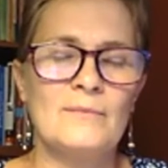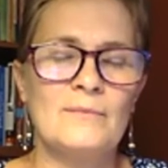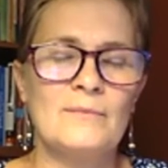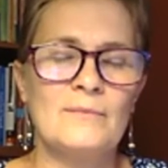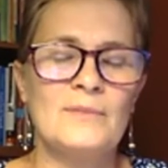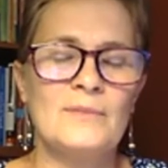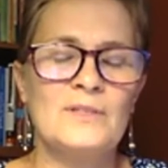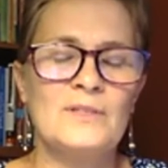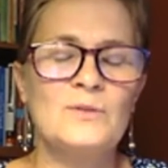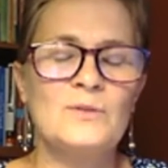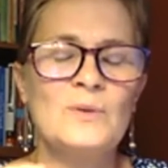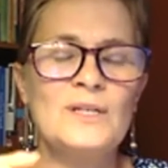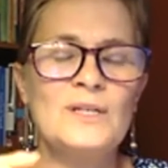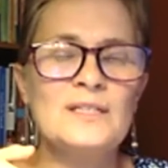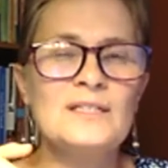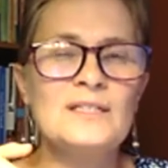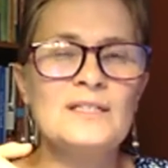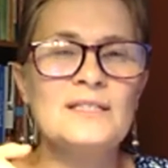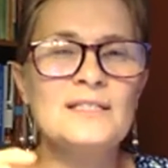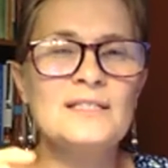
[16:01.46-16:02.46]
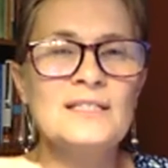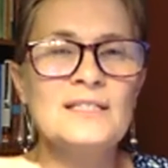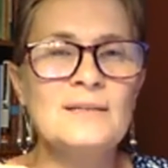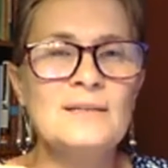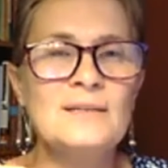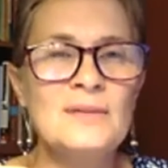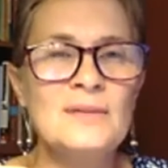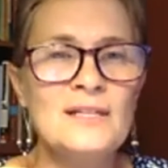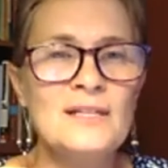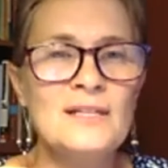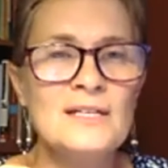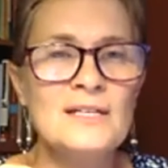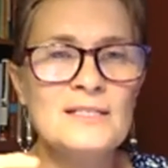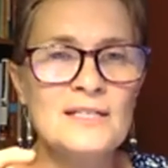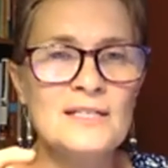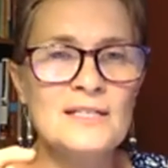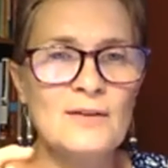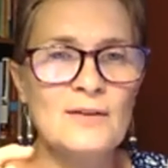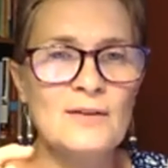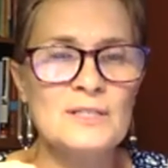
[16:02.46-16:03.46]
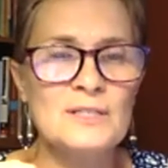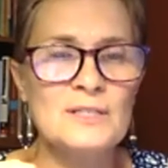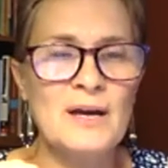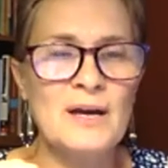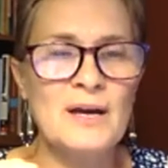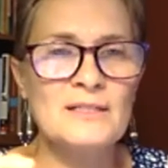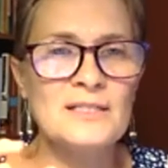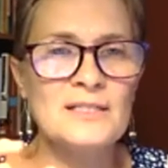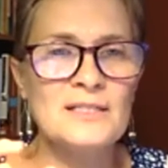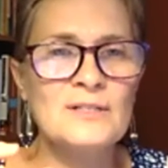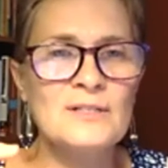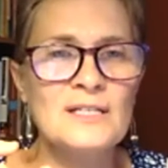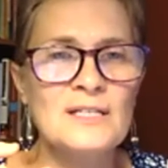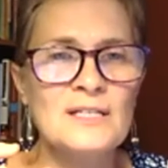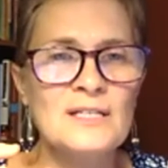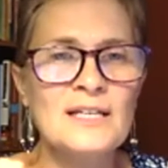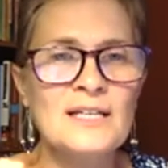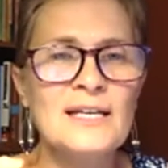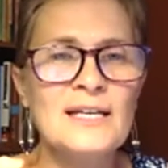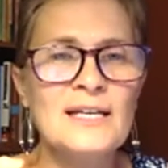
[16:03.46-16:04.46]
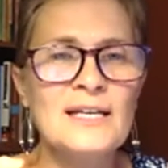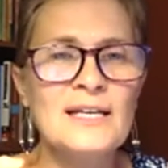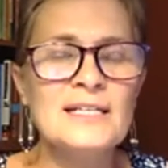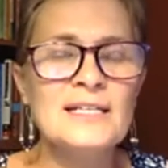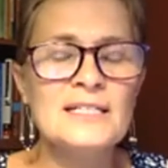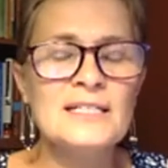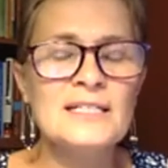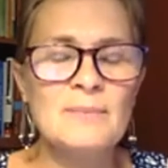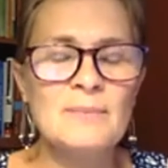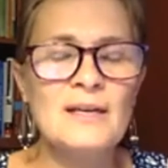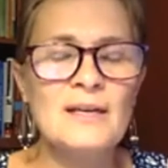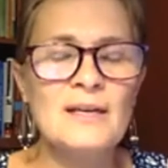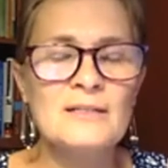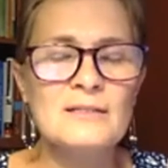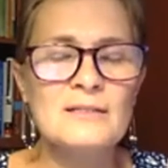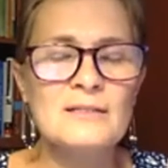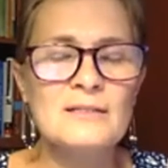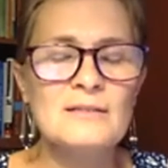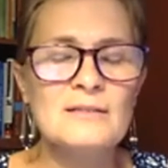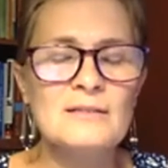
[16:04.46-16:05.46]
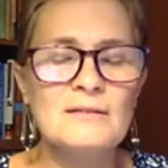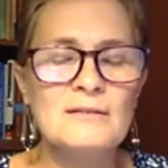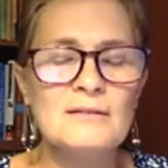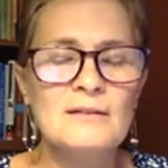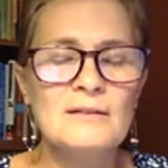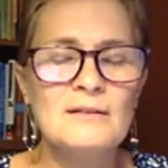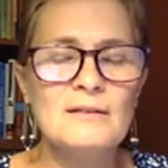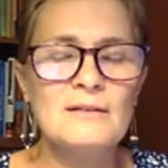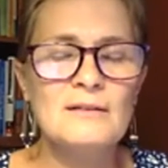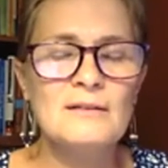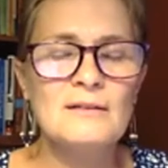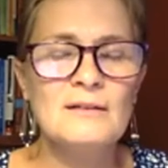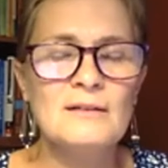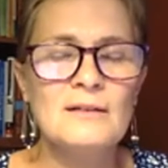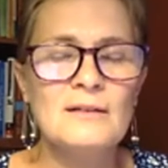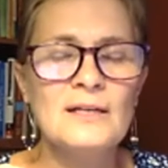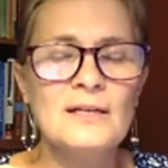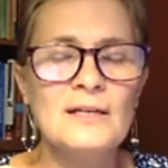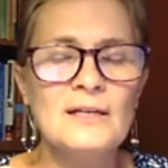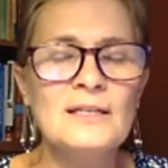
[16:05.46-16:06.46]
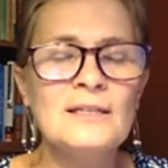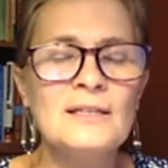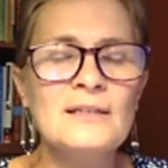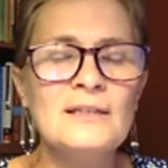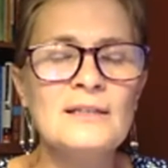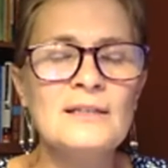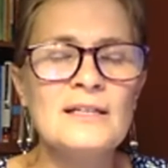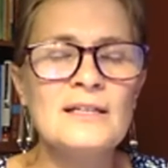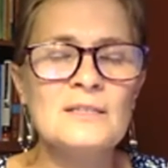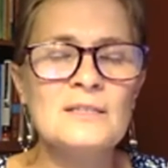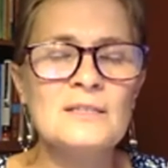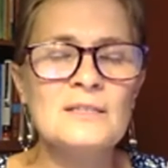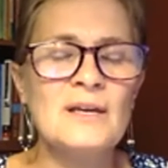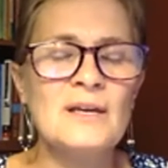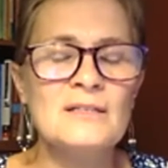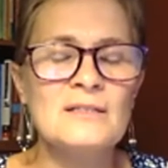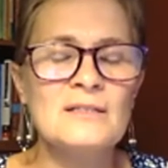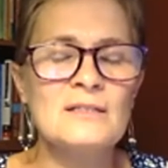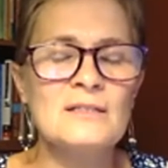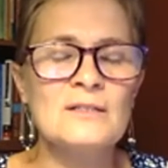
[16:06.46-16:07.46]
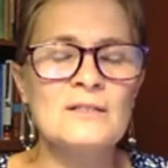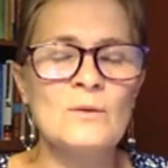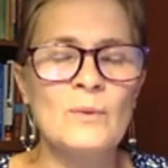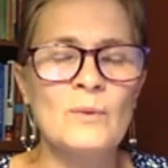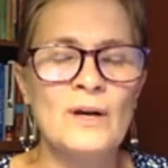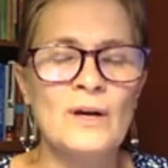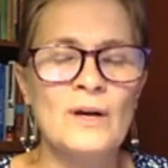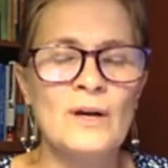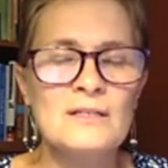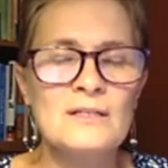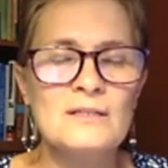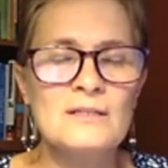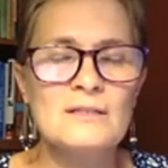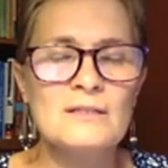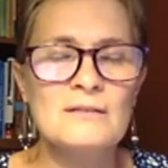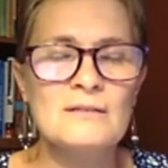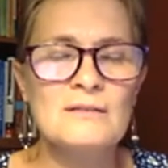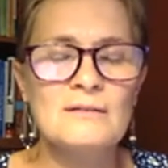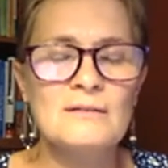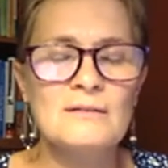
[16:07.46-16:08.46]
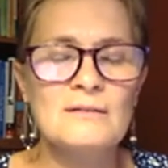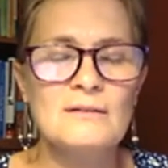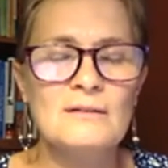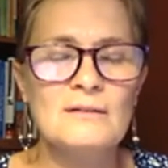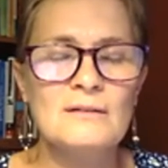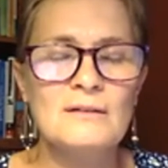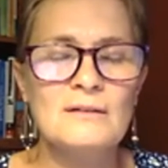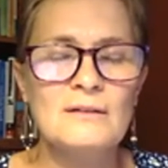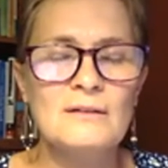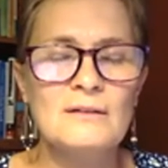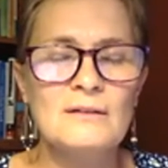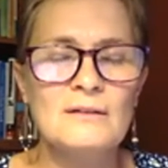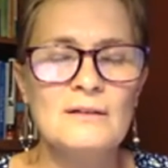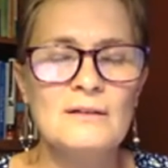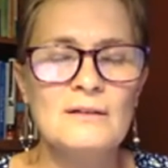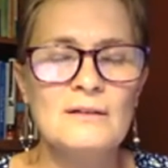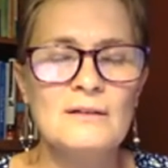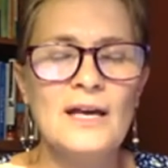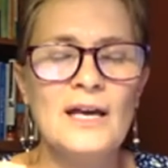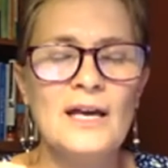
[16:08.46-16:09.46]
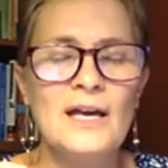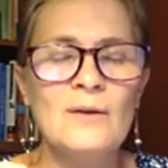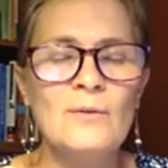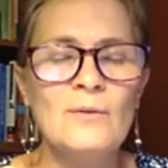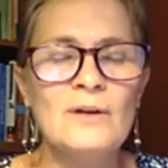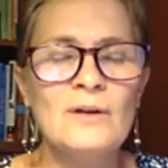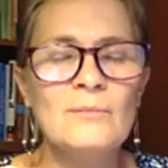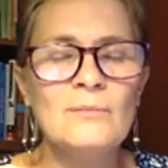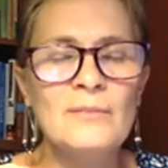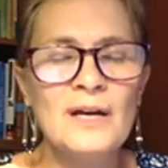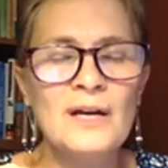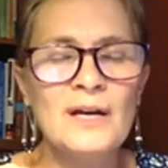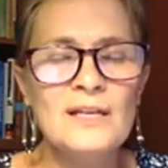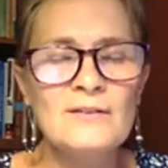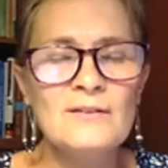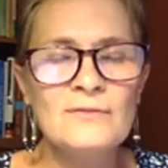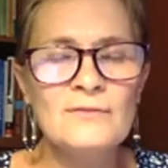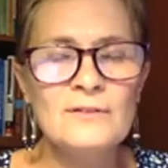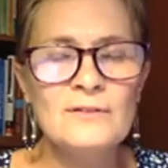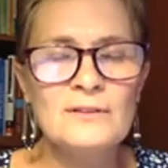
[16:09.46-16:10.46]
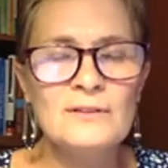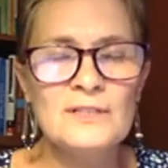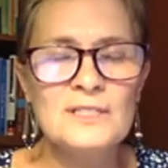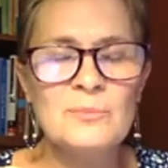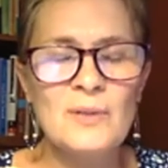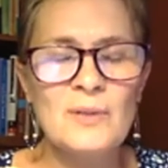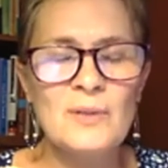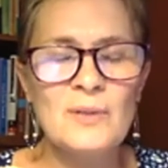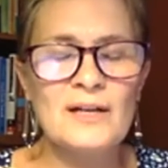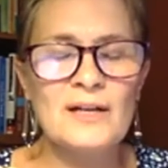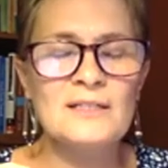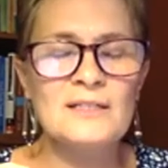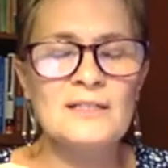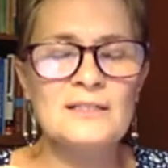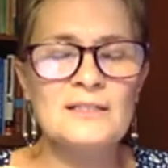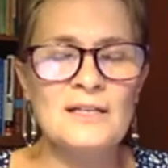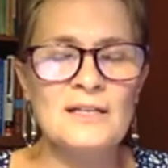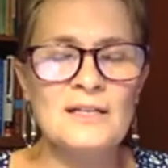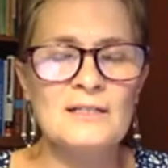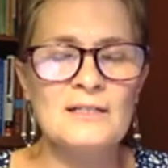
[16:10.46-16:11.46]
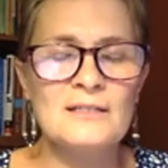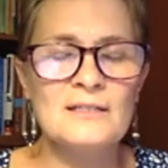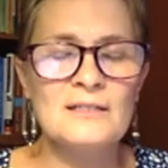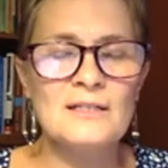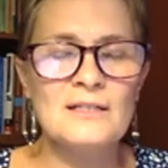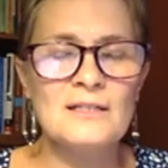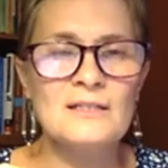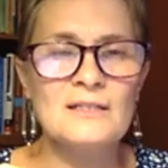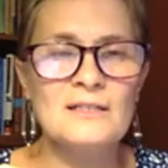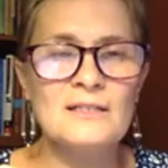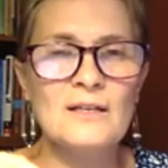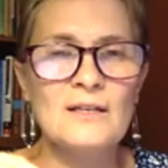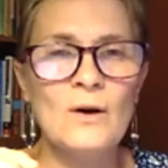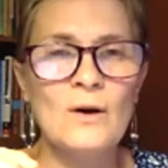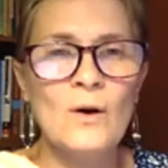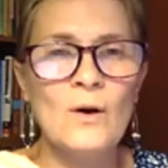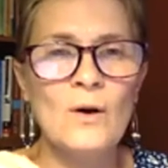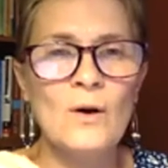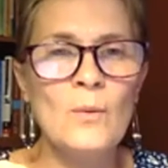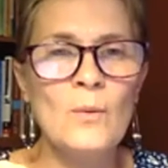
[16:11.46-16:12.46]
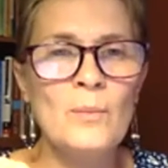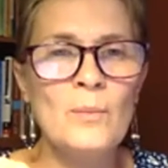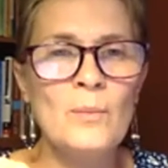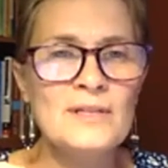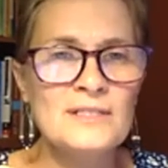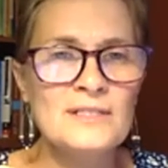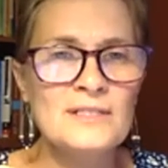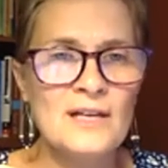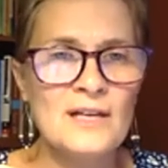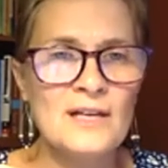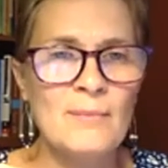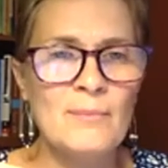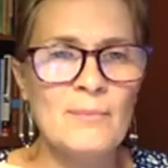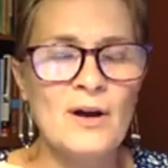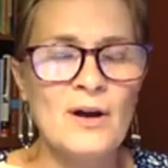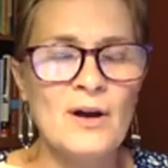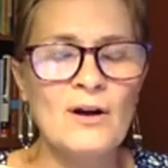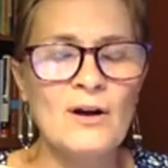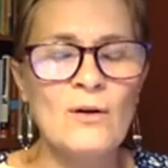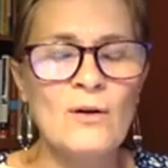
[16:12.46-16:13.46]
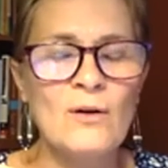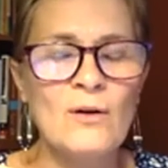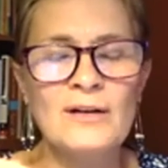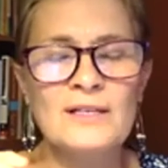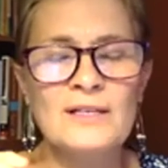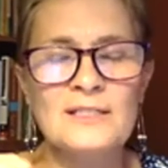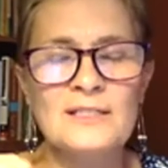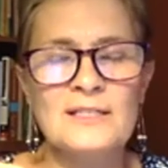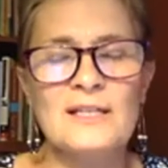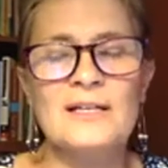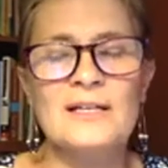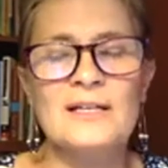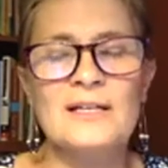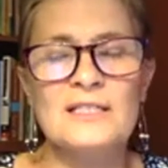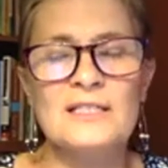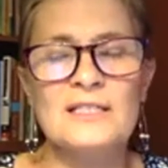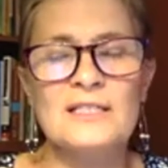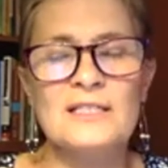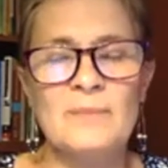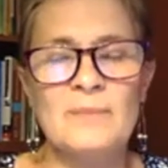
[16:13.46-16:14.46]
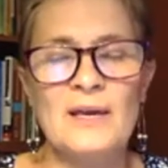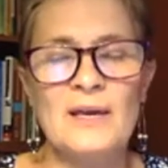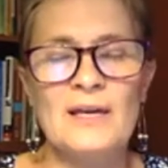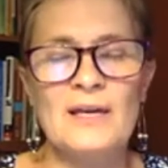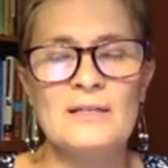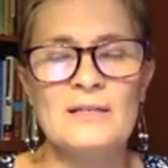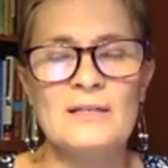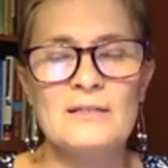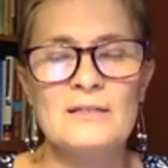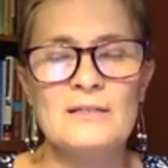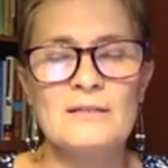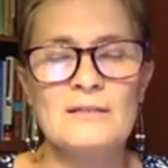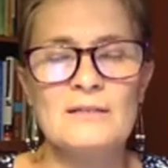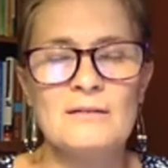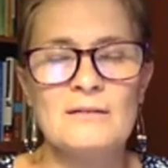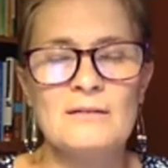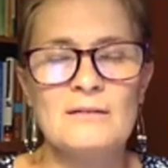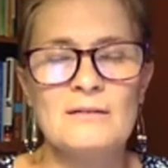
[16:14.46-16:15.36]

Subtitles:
Between stimulus and response, there is a tiny space, and in that space is awareness. And what mindfulness practice does is it opens up our awareness to that space.